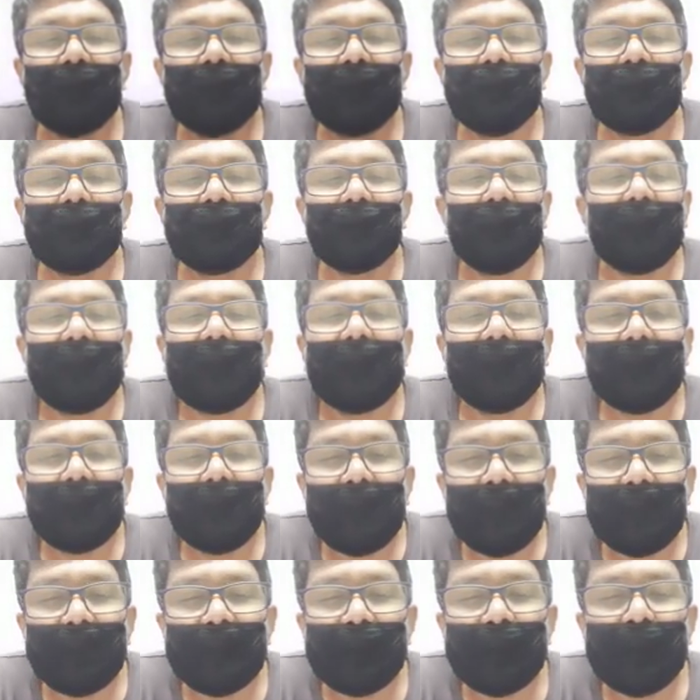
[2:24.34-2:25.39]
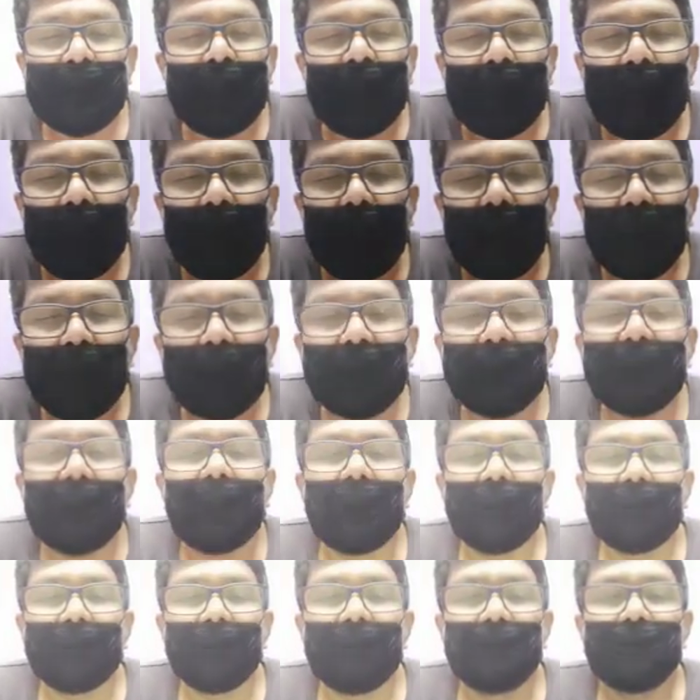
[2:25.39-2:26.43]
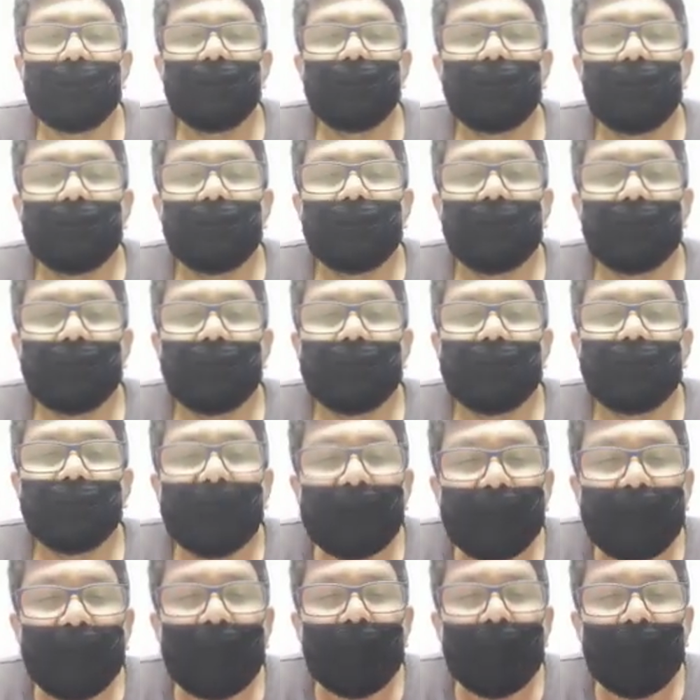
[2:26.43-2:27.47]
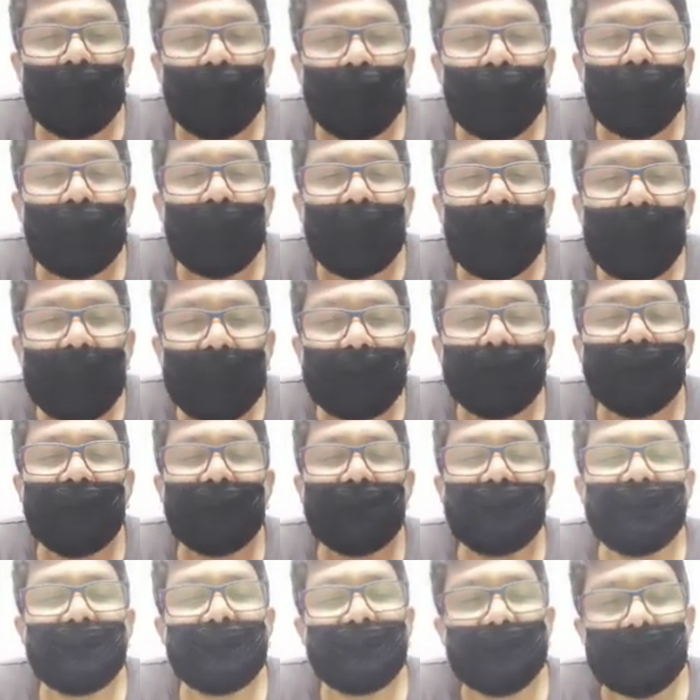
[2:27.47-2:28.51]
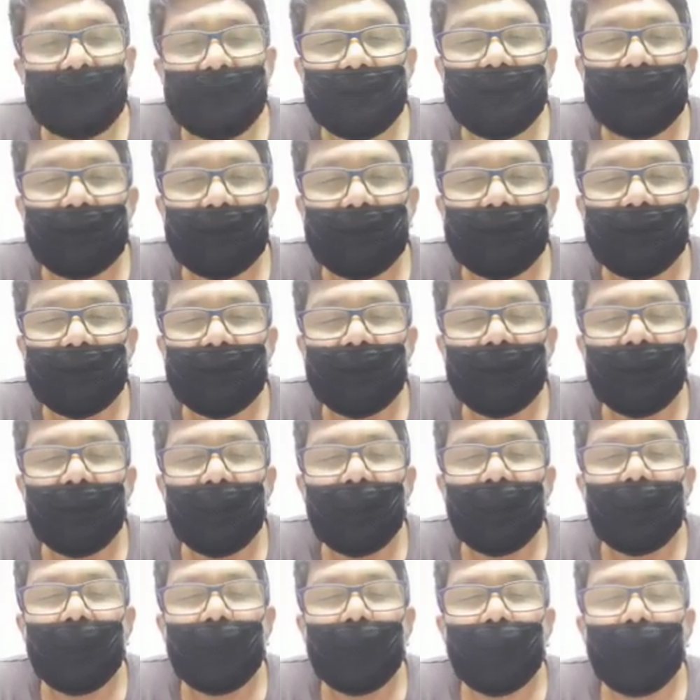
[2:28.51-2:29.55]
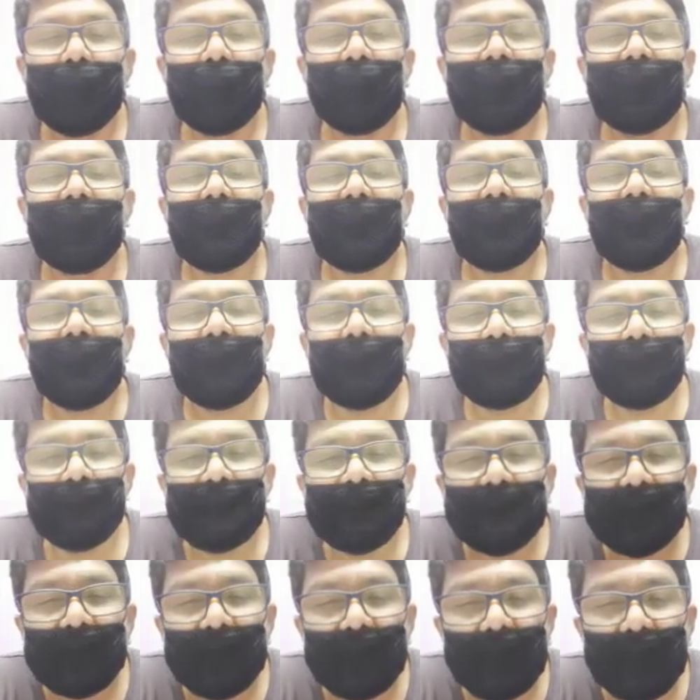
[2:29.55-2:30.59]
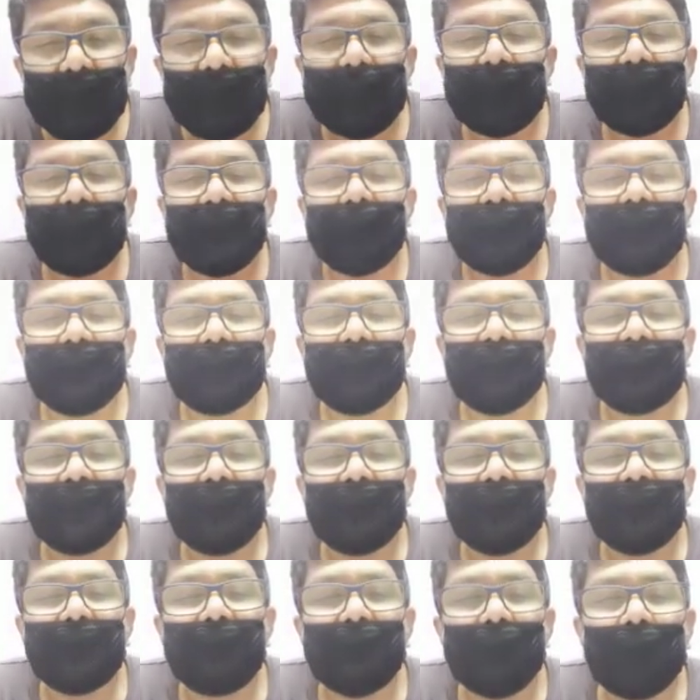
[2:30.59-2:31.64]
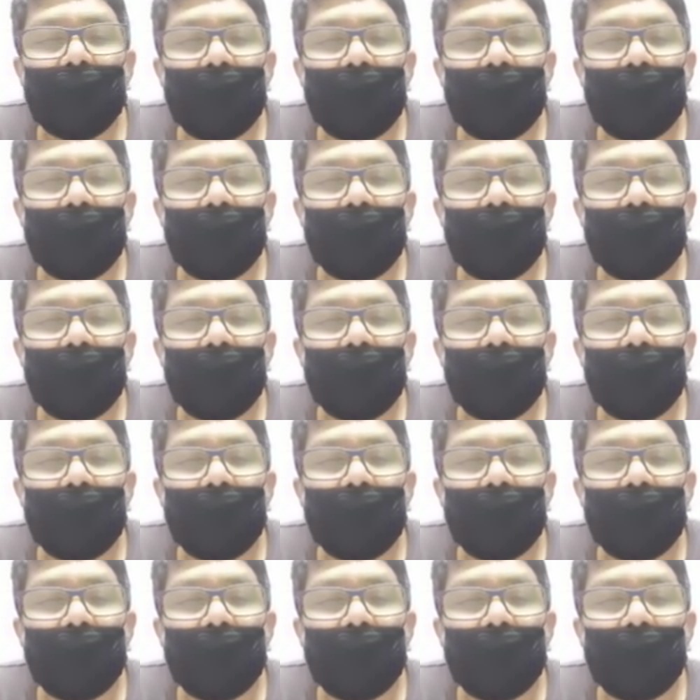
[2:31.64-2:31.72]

So like us, we all the people who have the vision, we are absolutely dependent